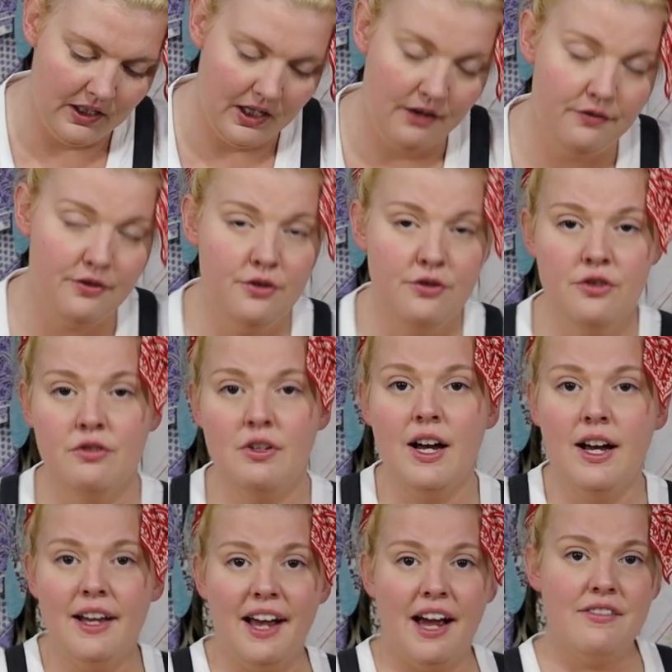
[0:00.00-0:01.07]
If you do
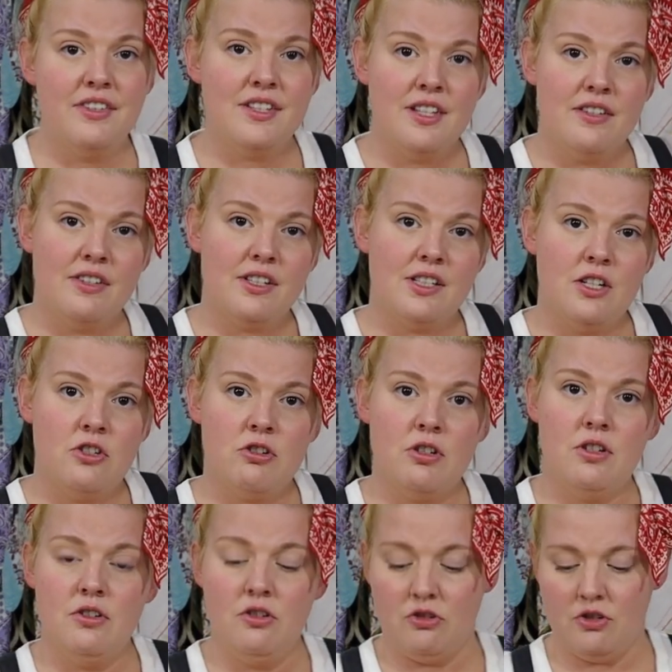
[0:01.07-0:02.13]
not have a sleeve
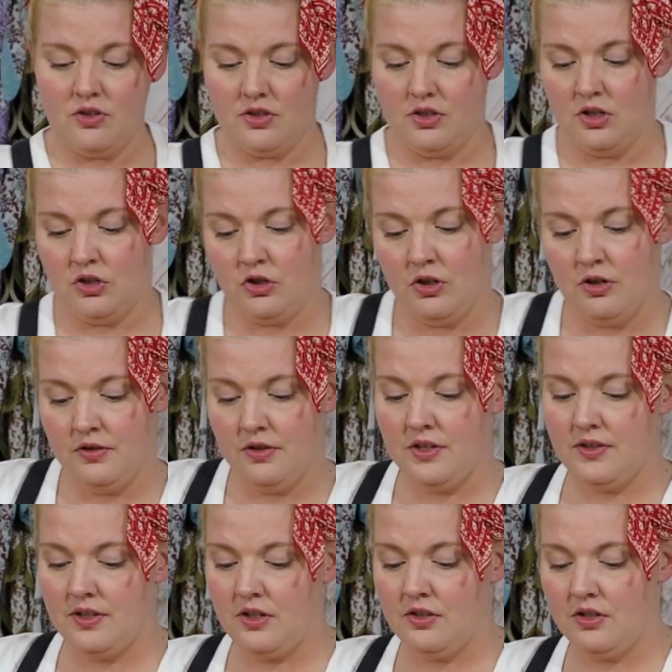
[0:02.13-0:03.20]
extension, you're just going to turn
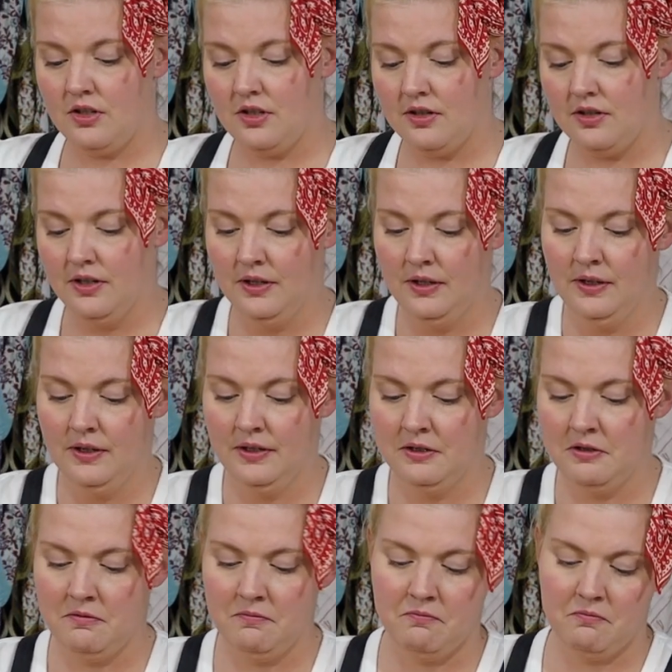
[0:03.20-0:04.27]
this under
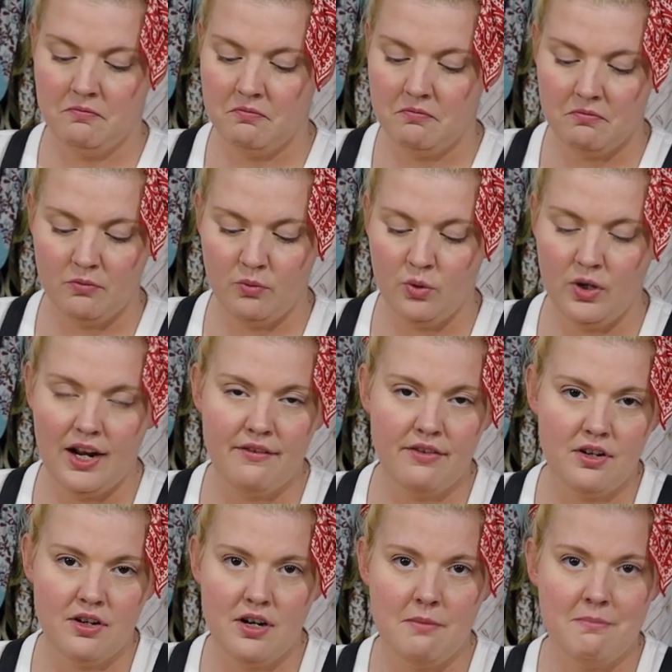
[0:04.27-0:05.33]

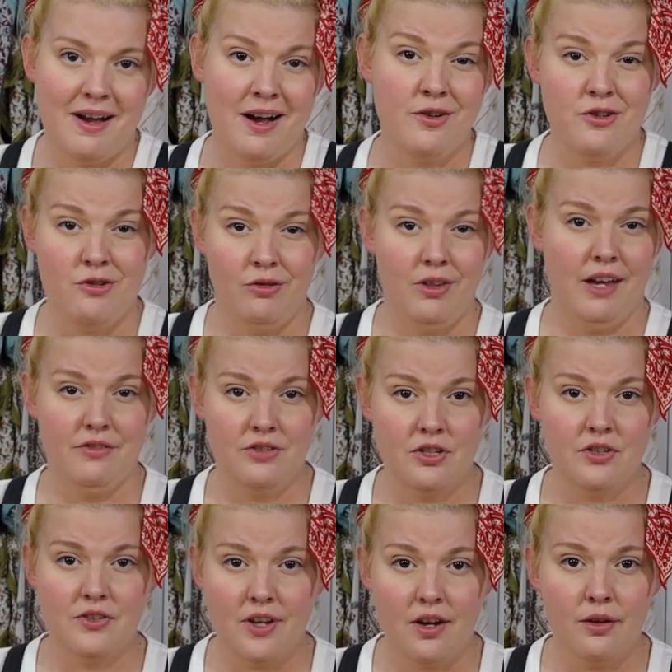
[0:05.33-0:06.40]
whatever amount you left
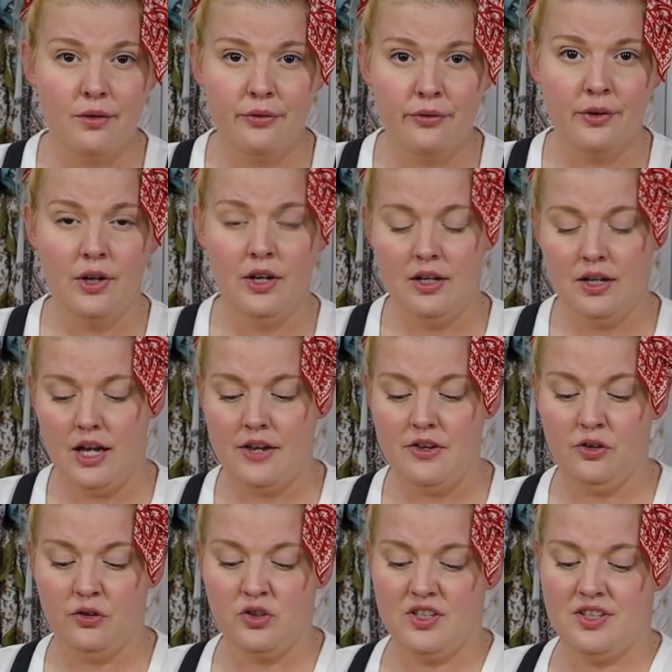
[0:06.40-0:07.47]
yourself and
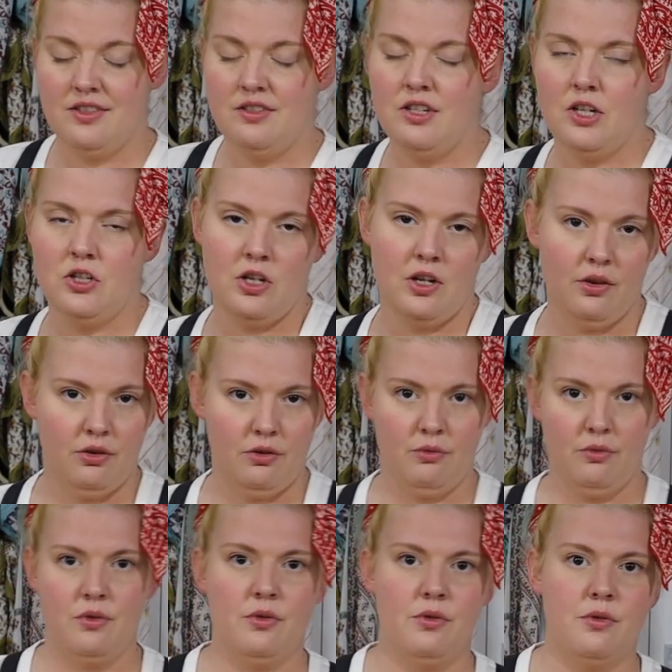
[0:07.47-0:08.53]
you'll just stitch it
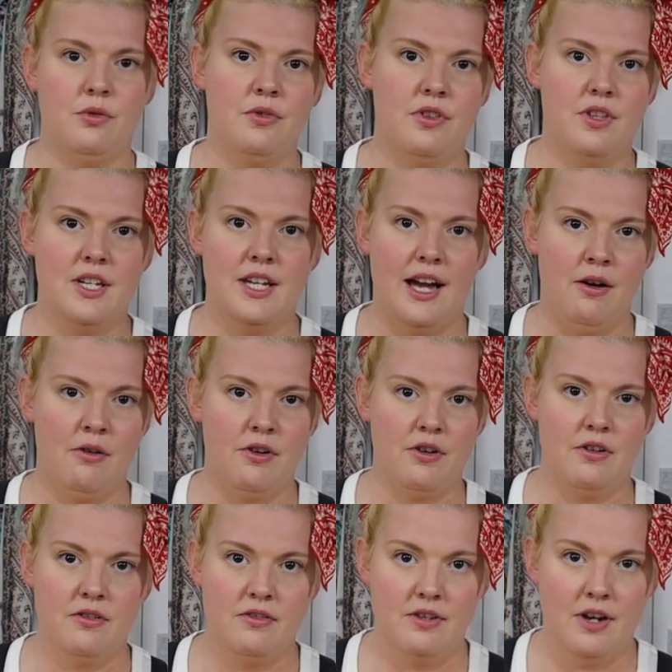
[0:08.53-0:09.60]
through the
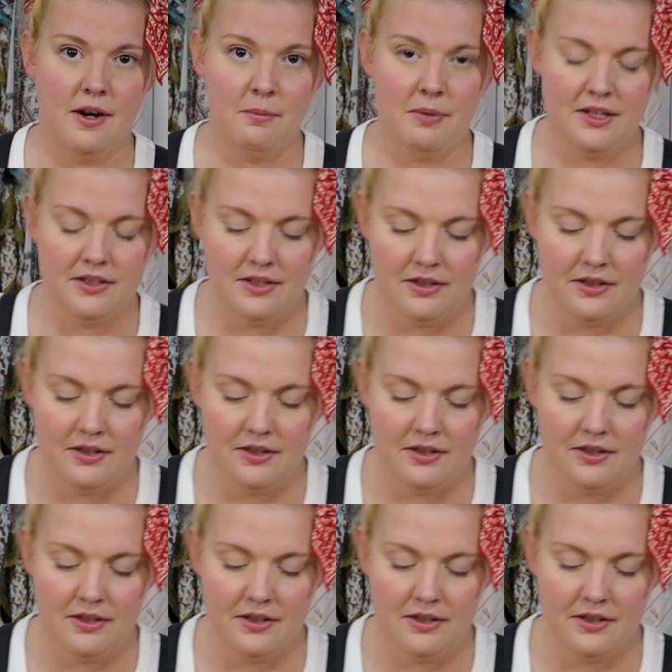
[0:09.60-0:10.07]
outer, not a big